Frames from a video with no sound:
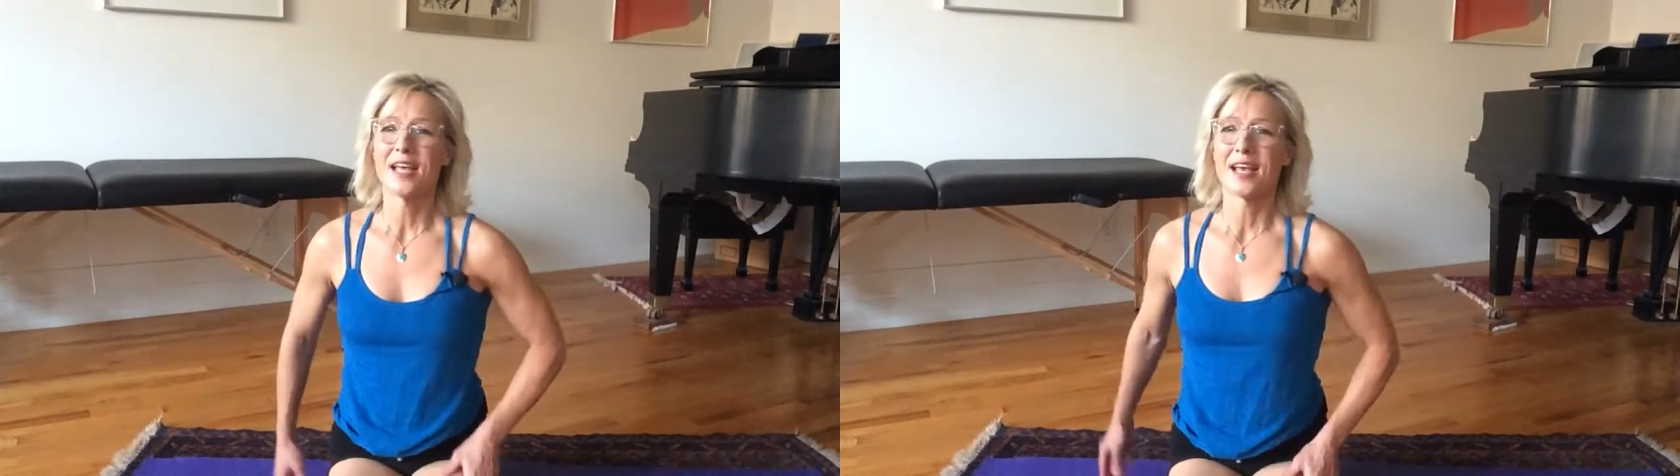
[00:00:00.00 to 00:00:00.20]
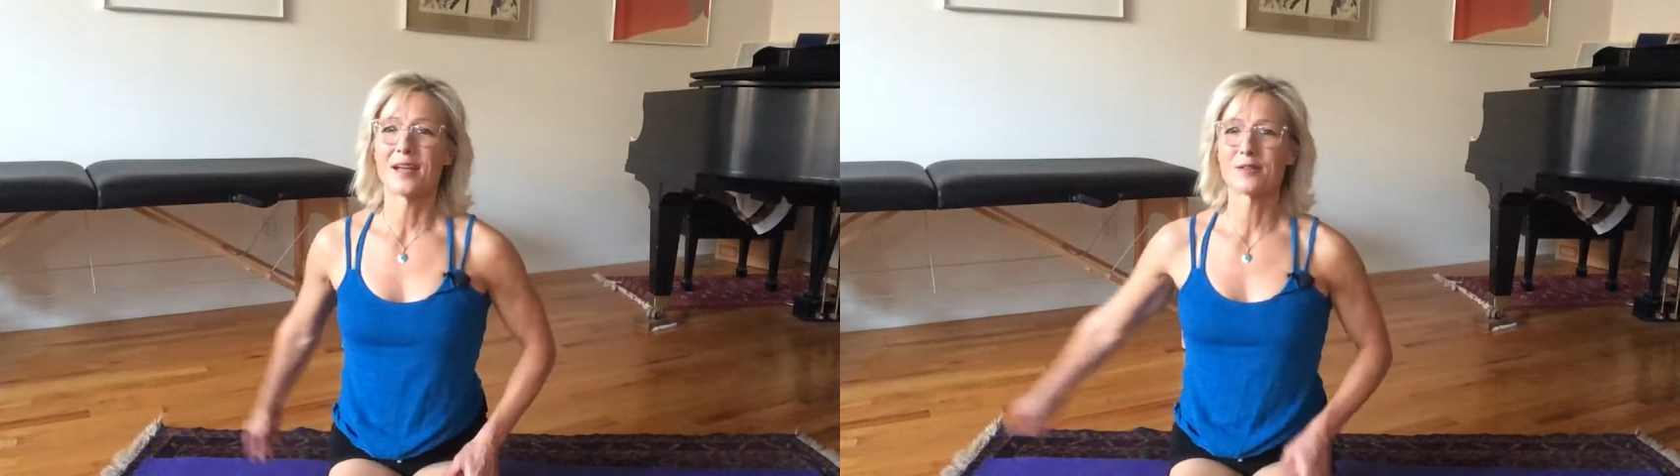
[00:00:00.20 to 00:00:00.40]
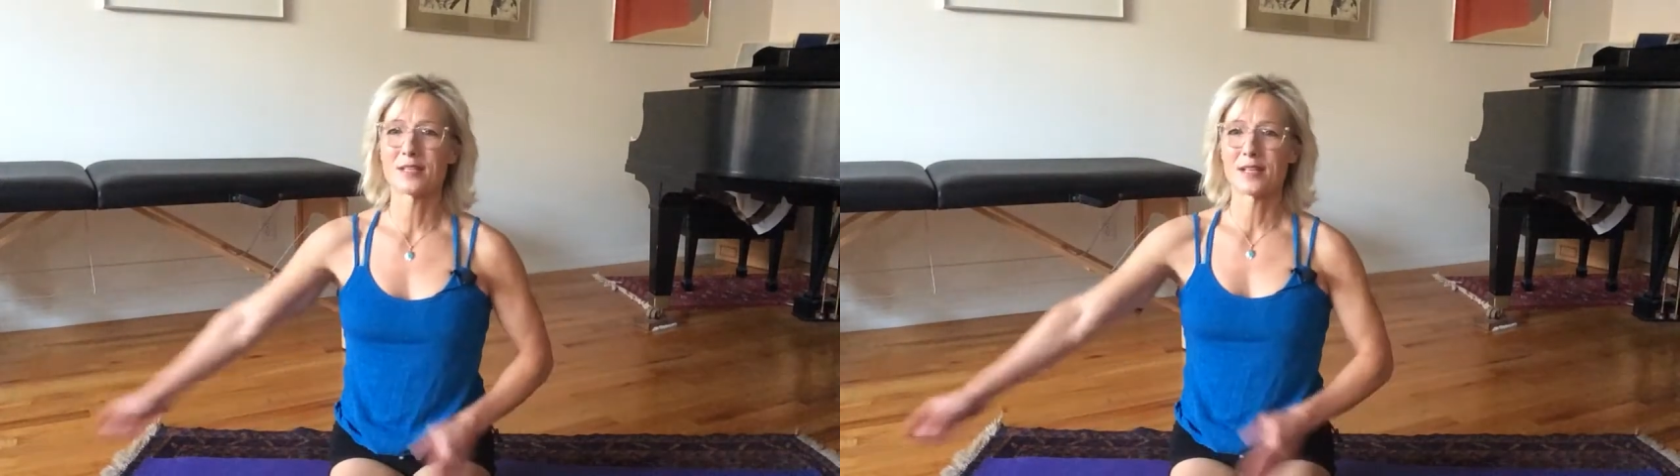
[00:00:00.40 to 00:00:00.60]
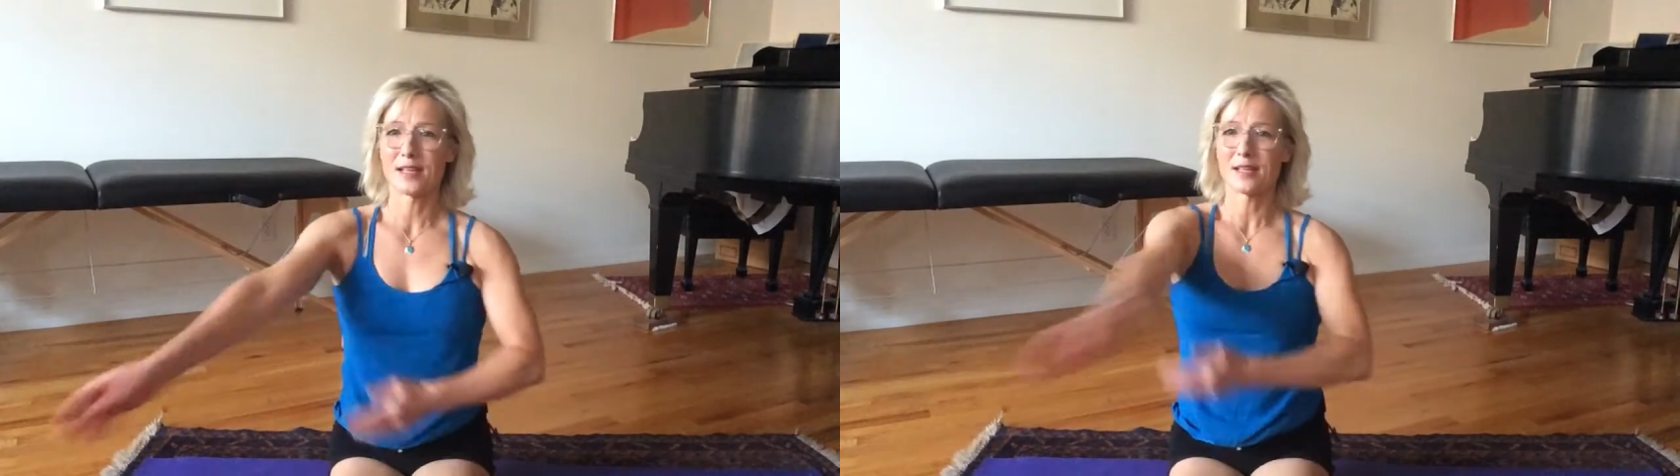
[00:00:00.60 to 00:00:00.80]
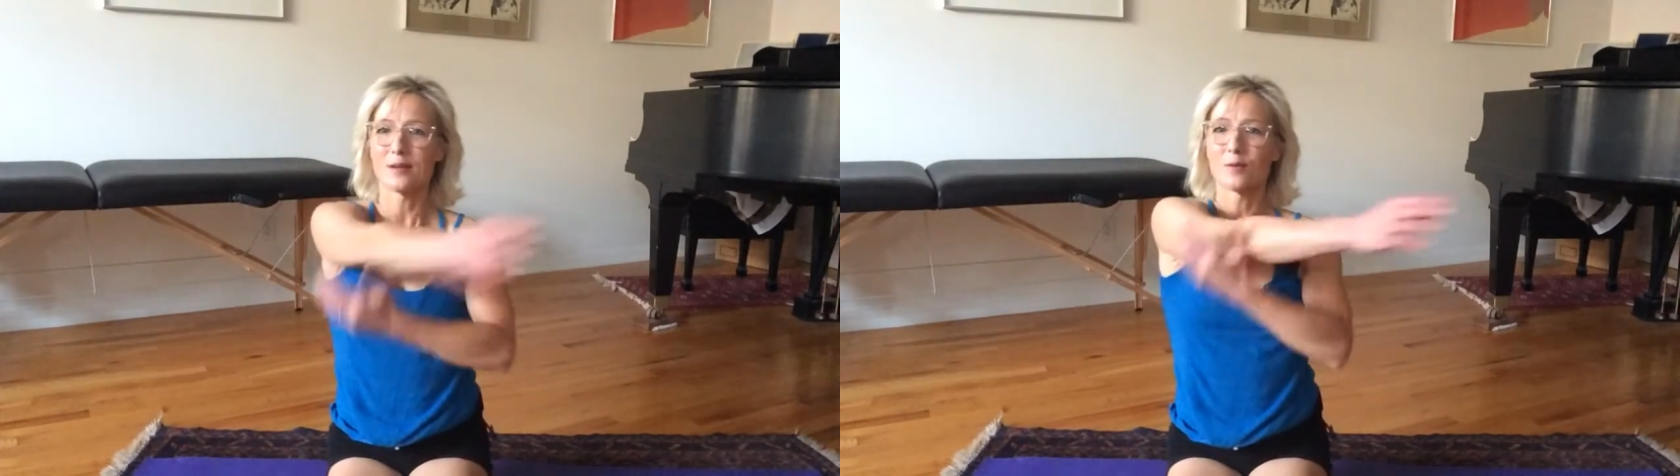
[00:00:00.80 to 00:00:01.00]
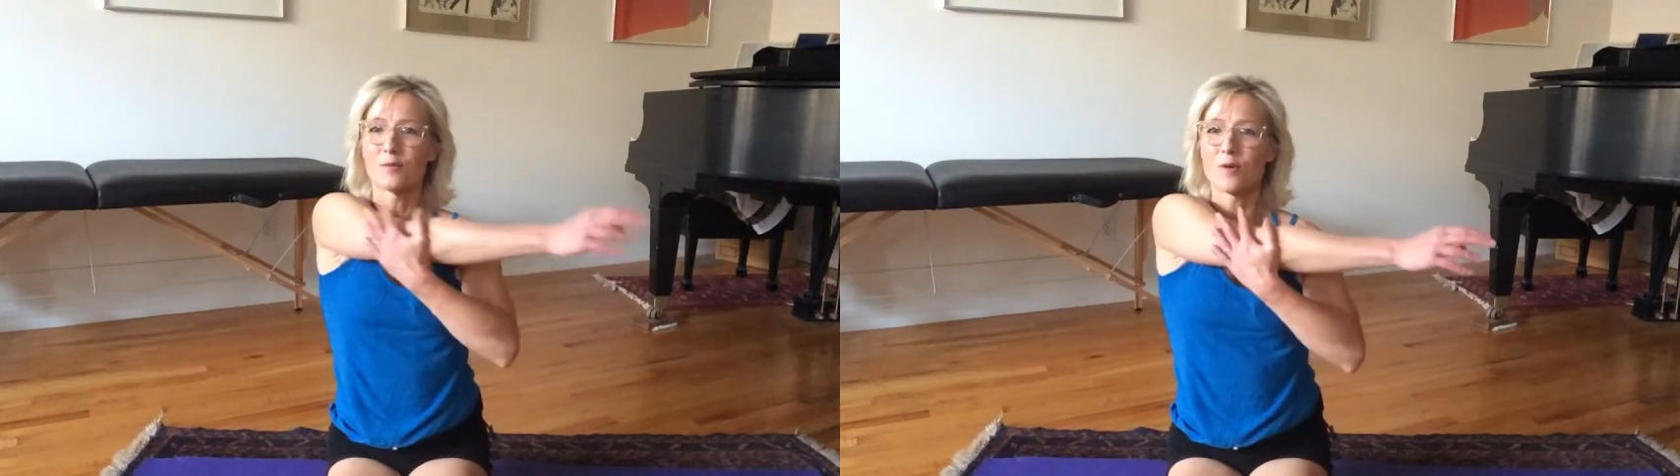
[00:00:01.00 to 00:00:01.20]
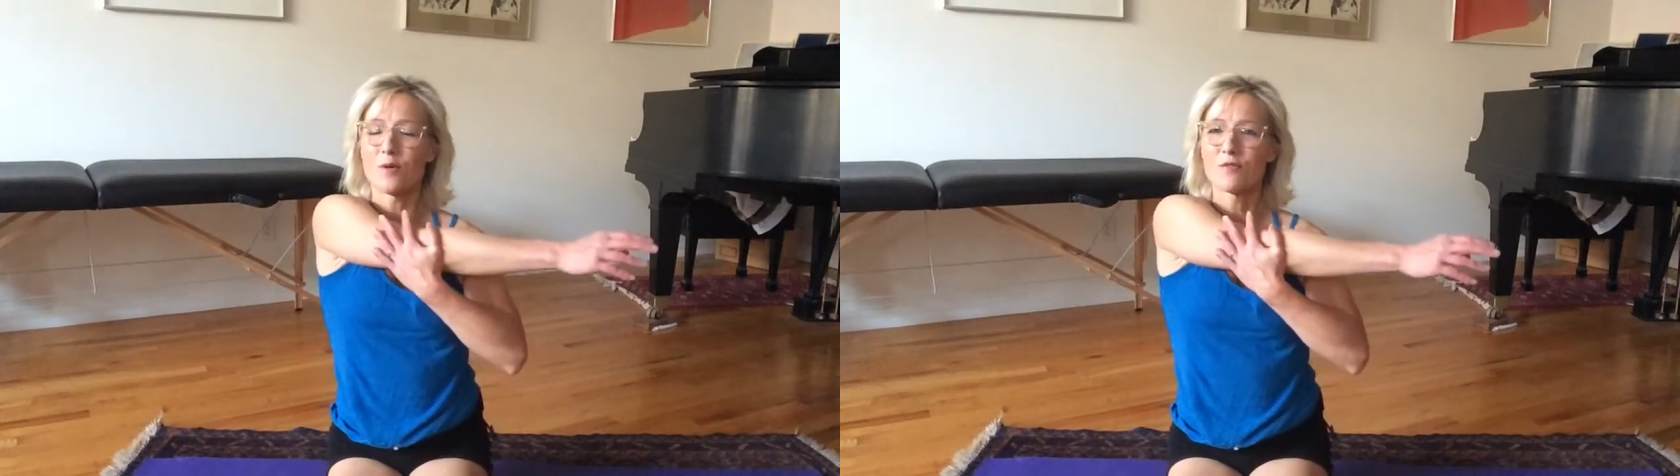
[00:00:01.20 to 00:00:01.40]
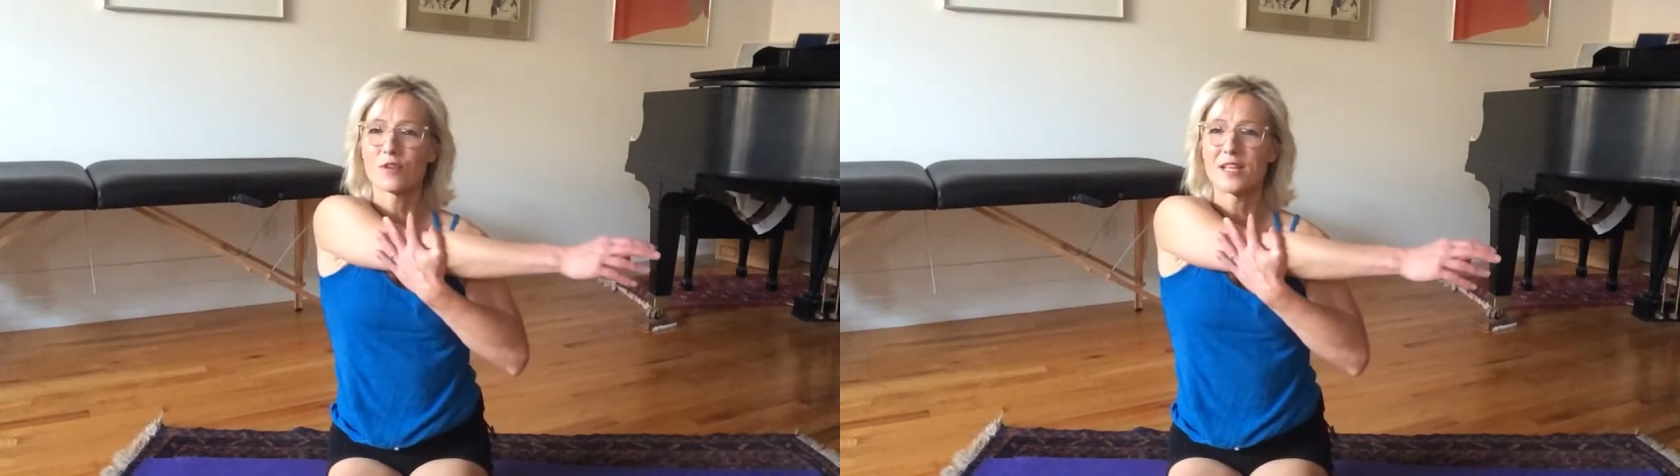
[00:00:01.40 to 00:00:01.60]
and it was like
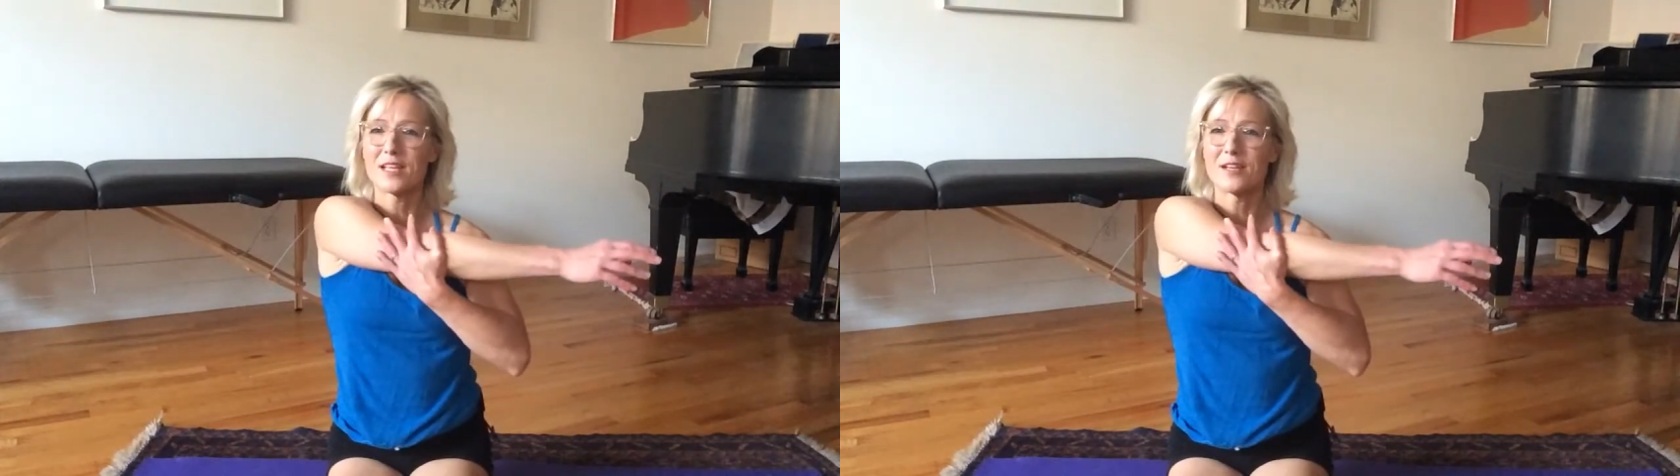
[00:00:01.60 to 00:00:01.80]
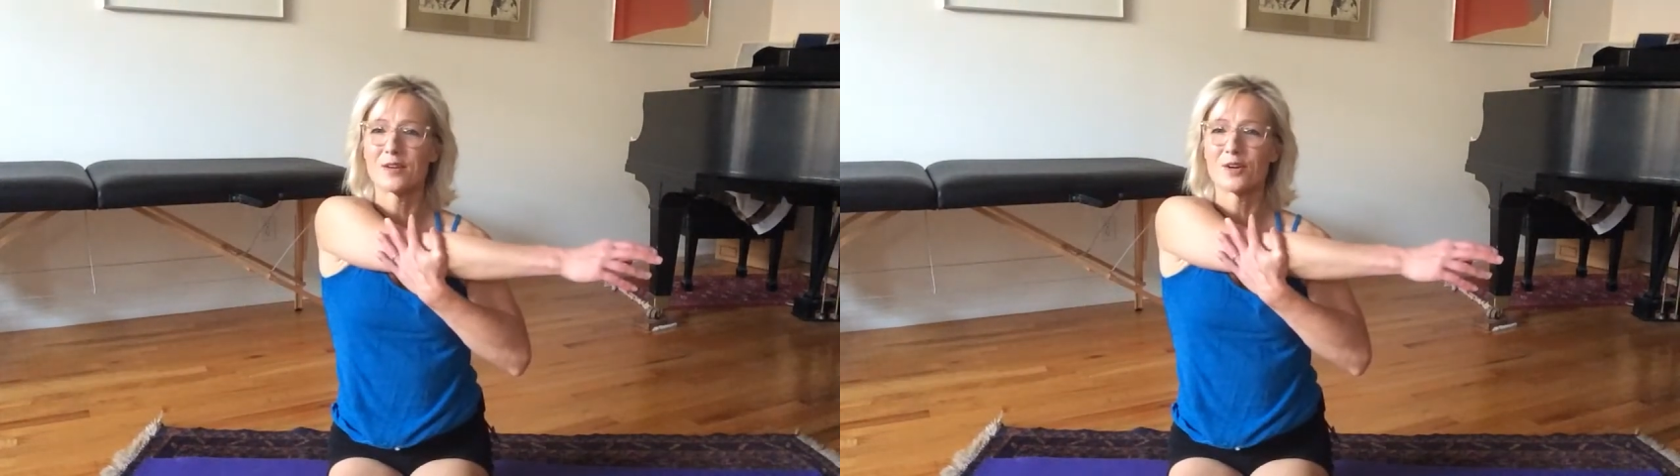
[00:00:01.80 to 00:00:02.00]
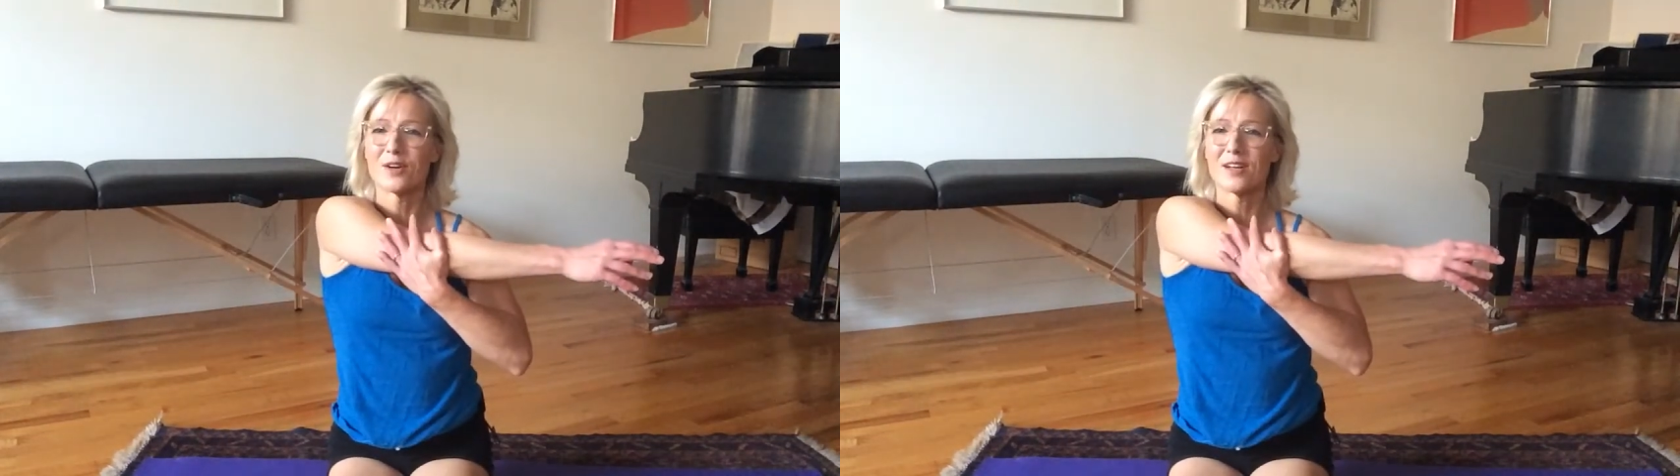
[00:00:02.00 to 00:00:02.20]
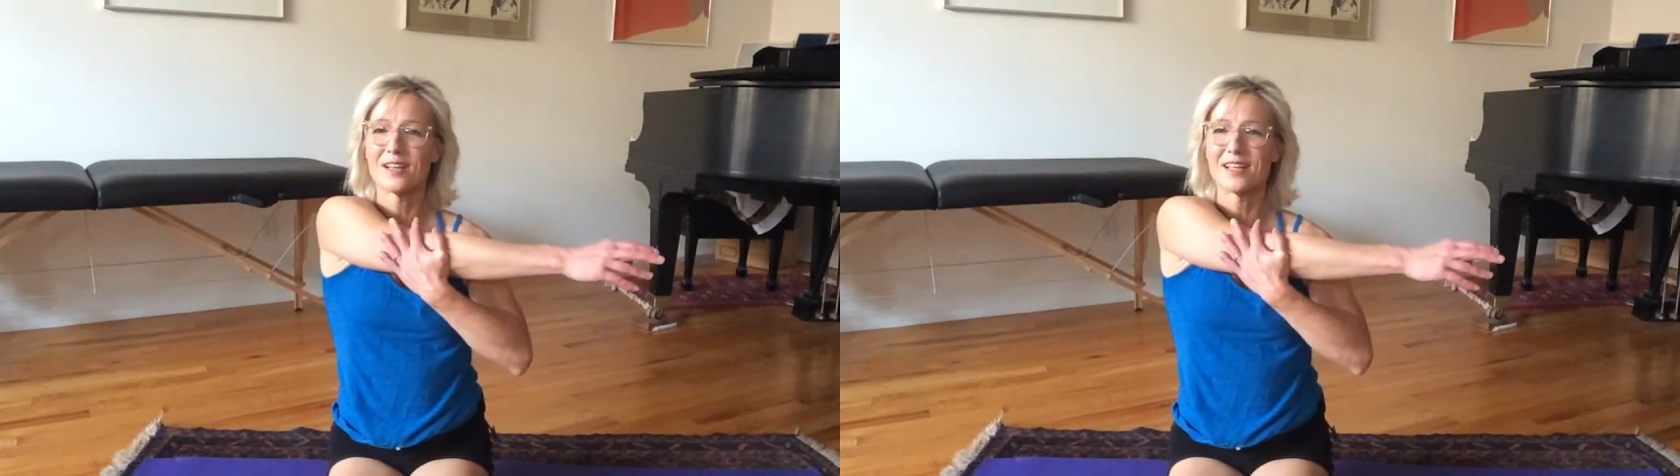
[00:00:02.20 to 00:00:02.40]
over here,